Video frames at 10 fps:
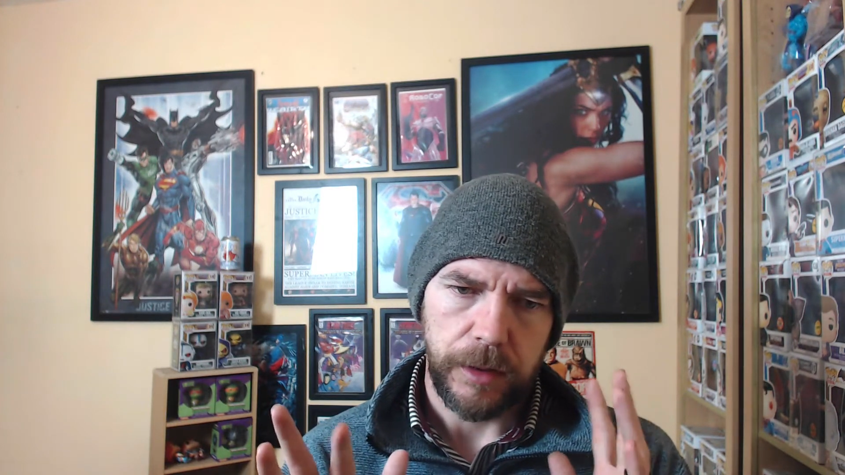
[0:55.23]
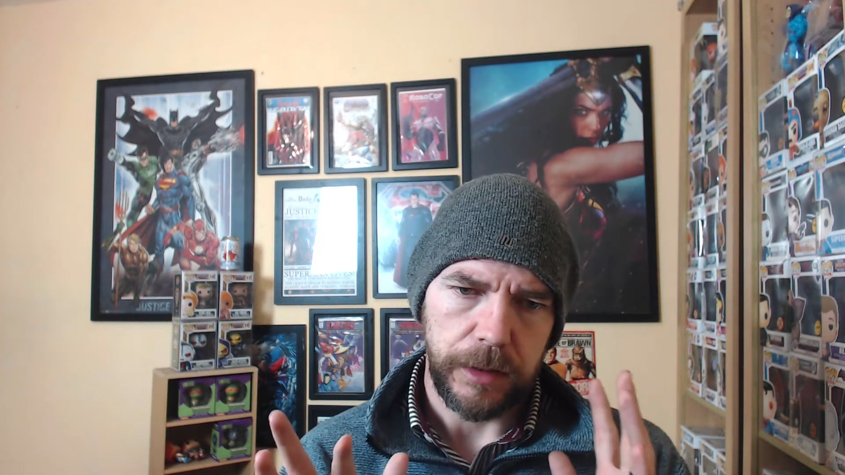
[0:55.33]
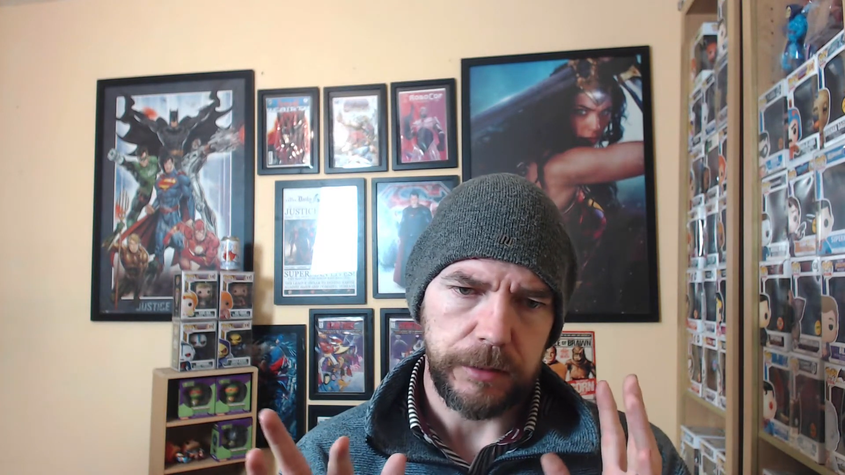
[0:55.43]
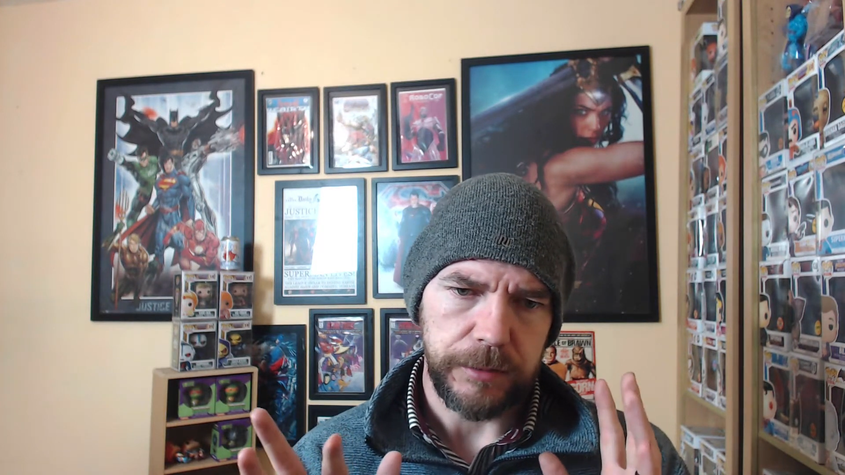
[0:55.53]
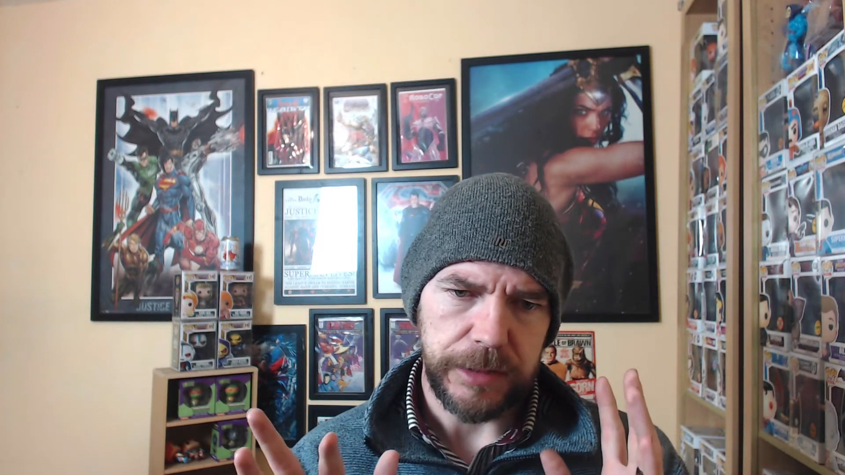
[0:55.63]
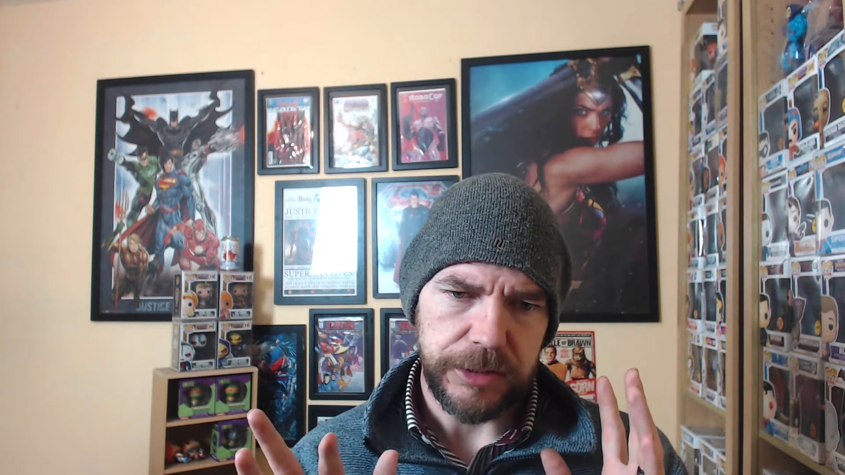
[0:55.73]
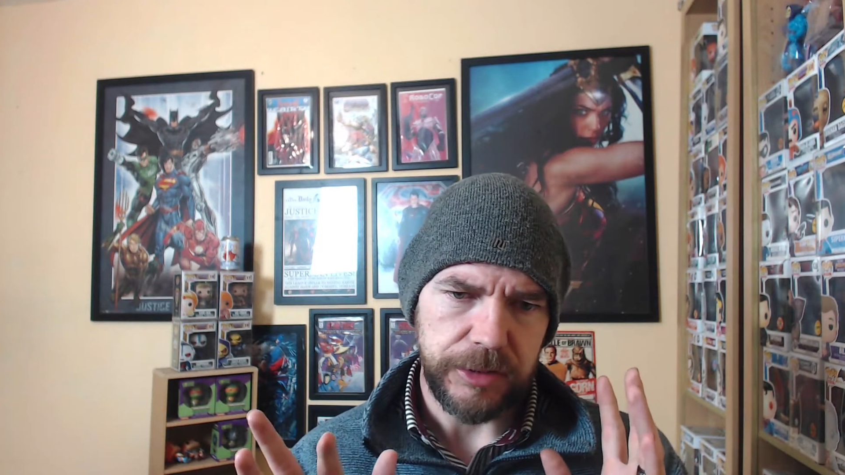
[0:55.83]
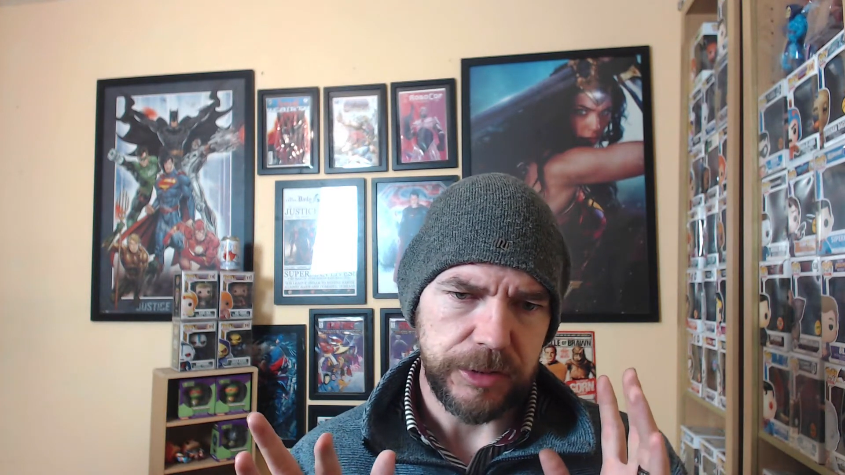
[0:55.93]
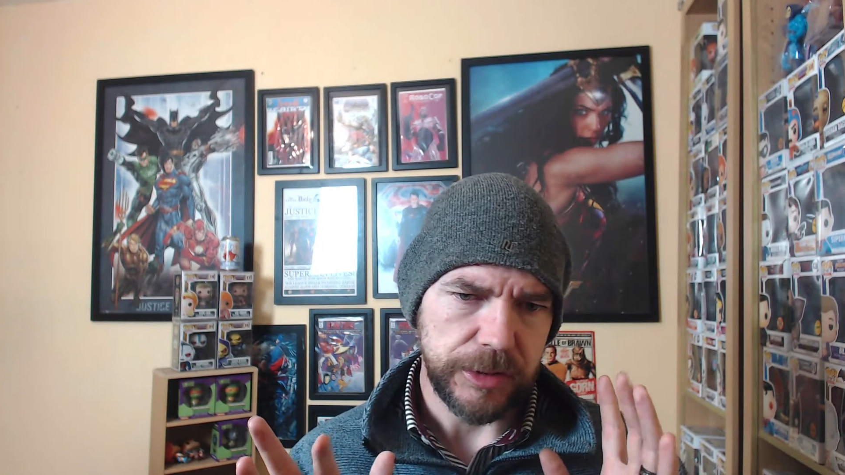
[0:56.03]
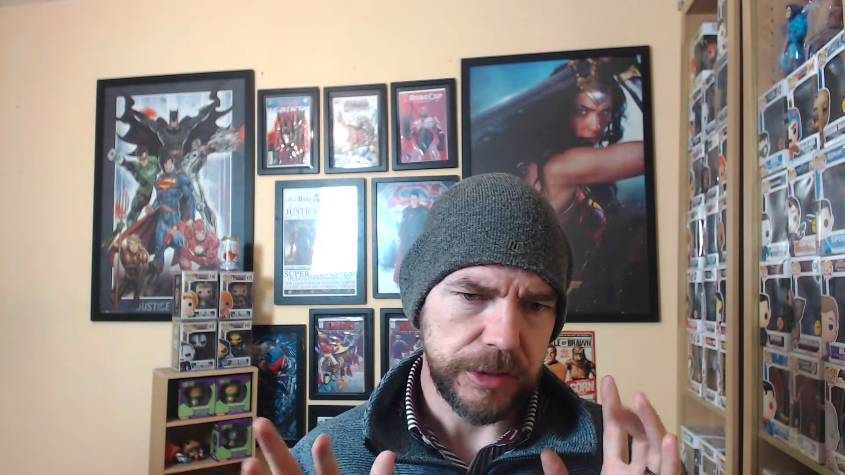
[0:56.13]
I'm literally
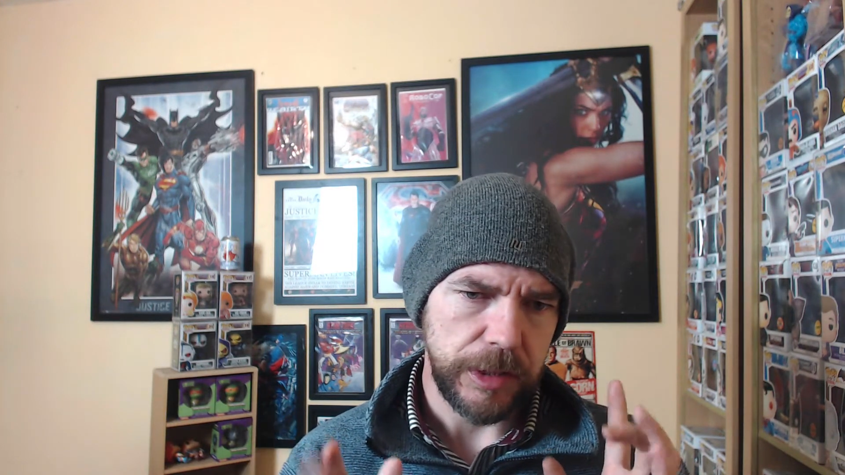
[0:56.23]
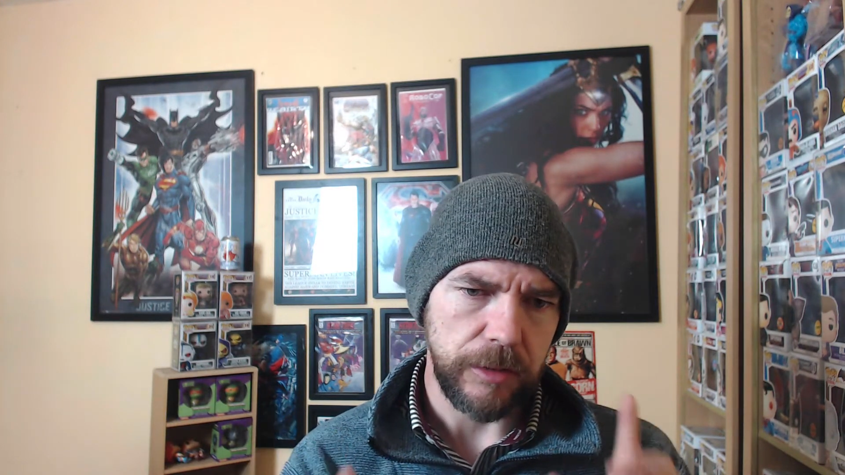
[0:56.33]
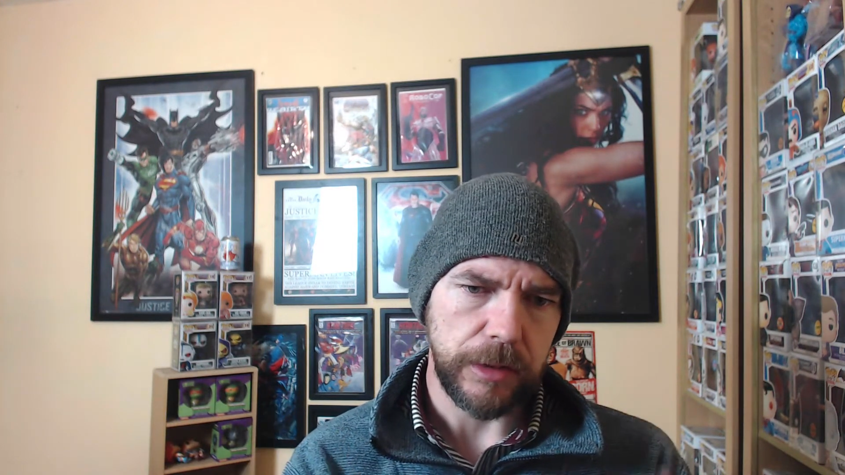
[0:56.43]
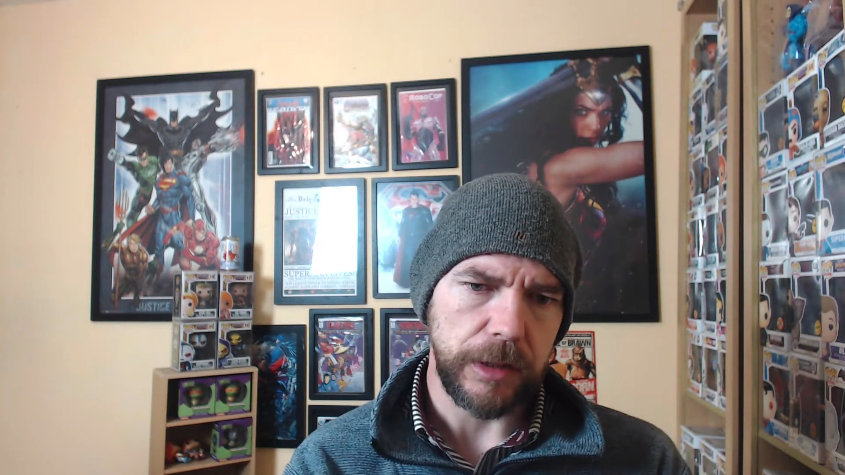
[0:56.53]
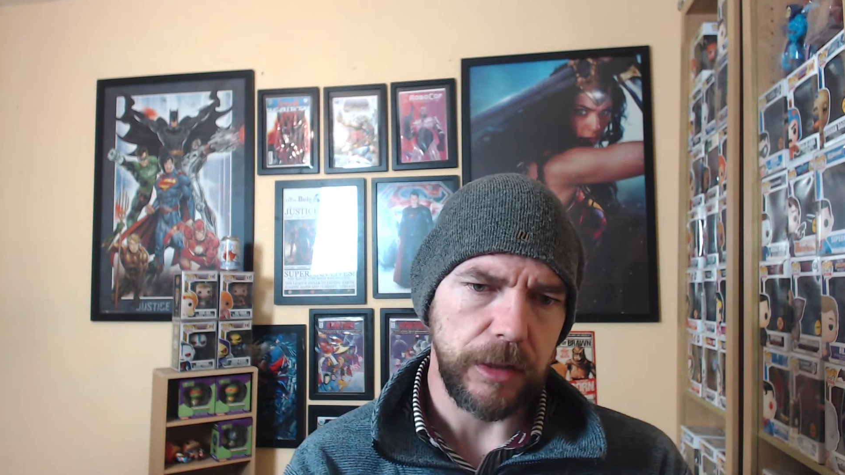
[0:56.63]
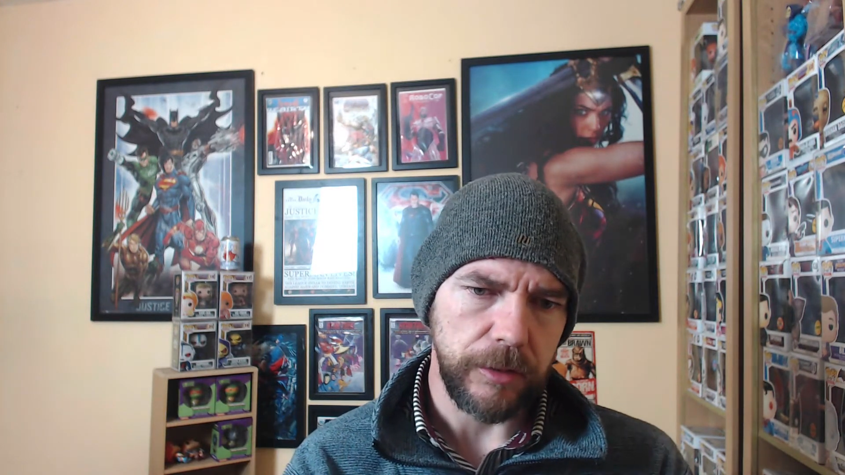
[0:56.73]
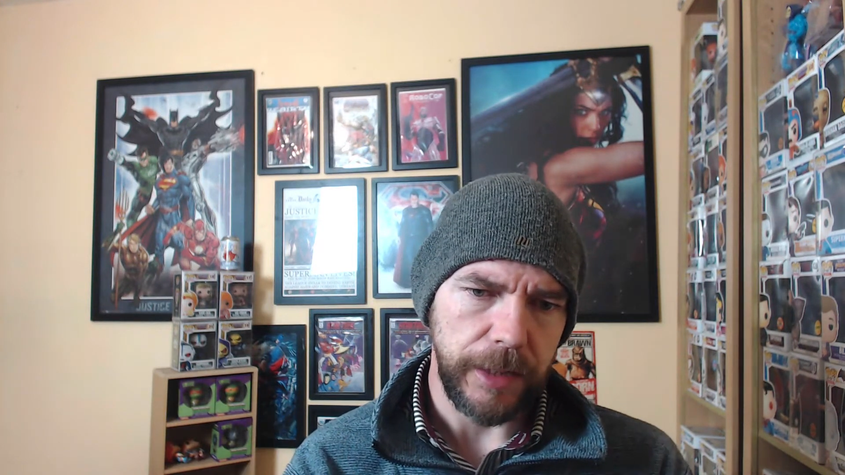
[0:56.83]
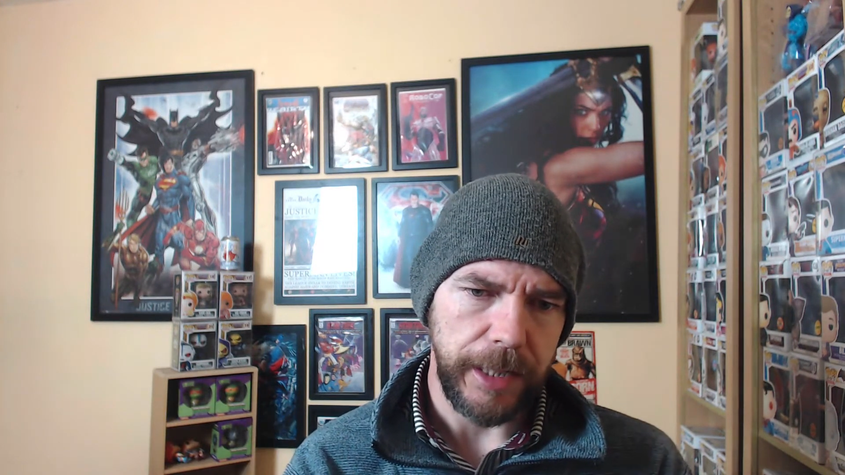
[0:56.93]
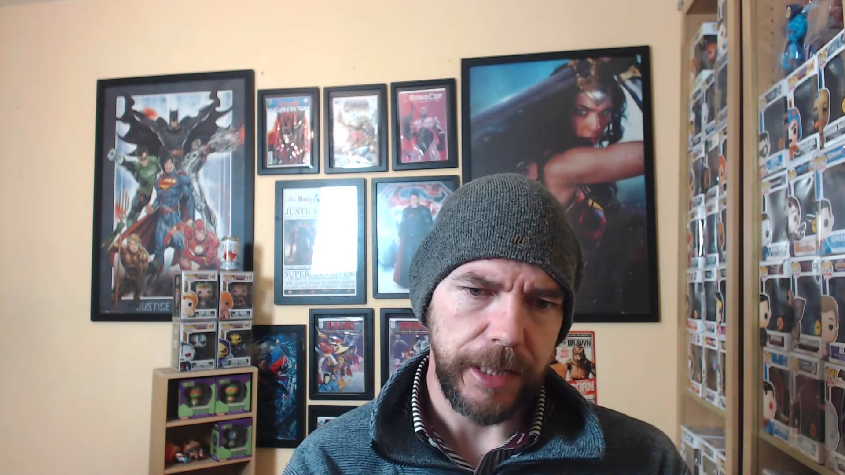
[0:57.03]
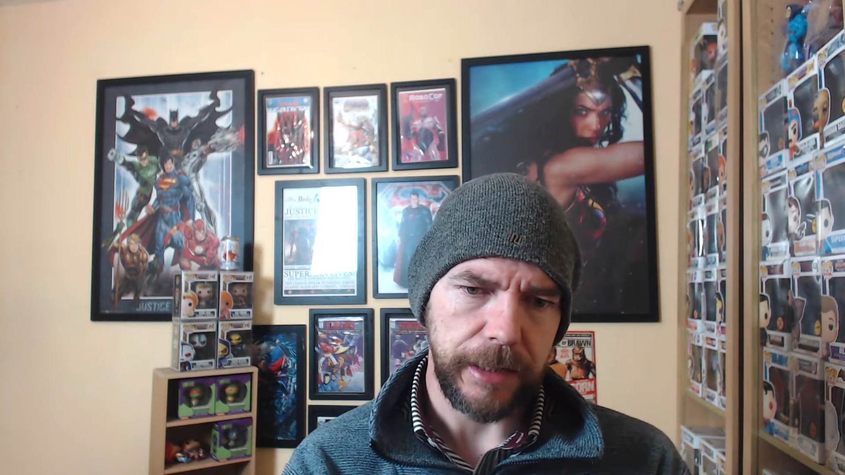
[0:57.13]
just going to go
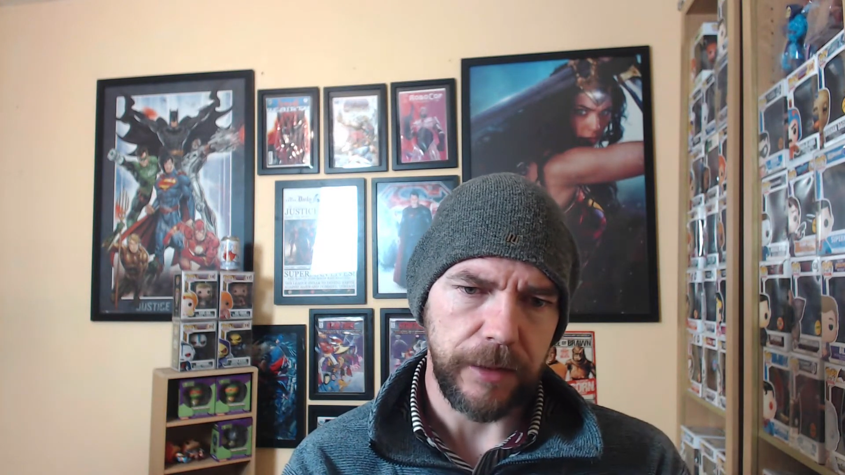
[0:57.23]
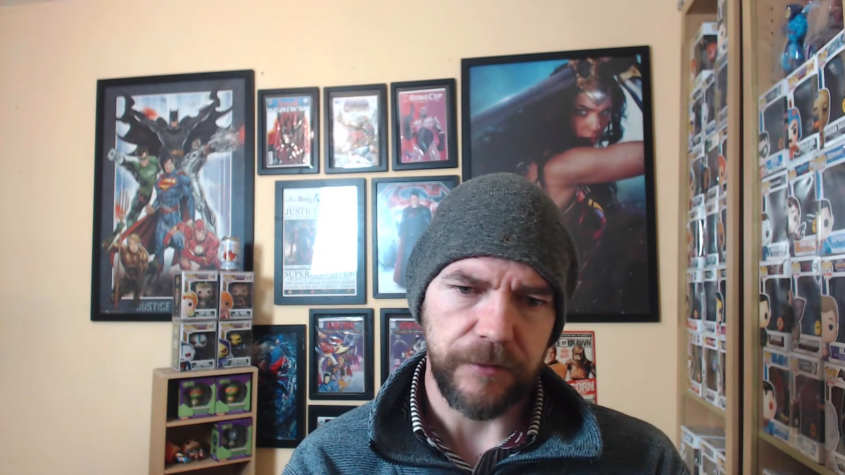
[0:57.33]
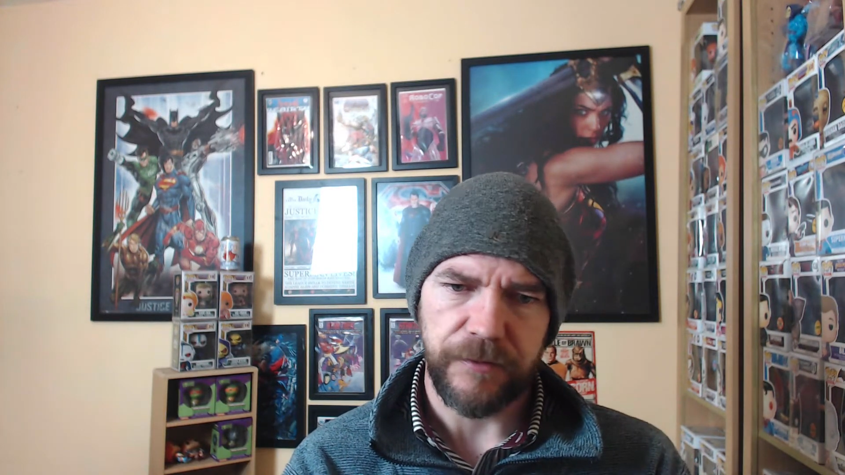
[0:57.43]
ahead on